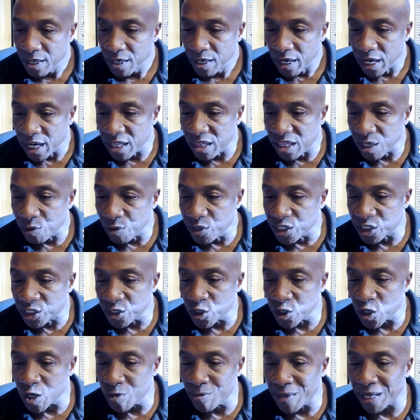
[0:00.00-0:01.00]
Anything we should
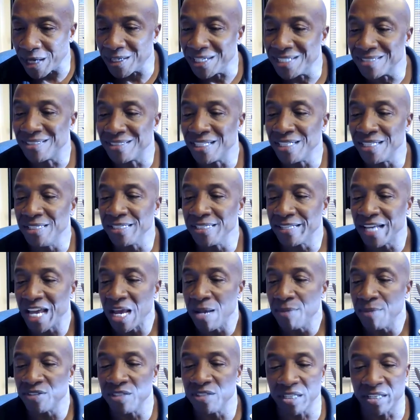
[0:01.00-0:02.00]
know about attending
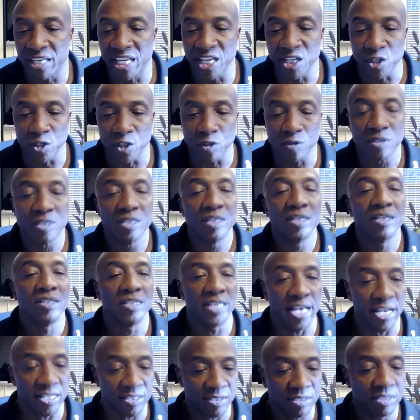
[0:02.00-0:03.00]
games in the kennel?
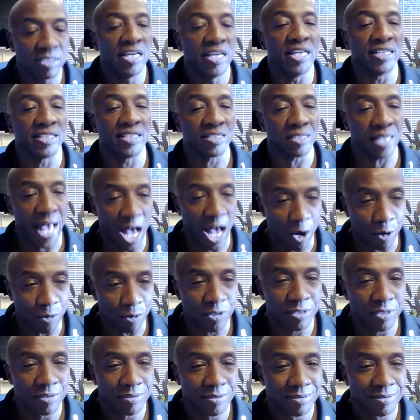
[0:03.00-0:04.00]
Yes, it's loud.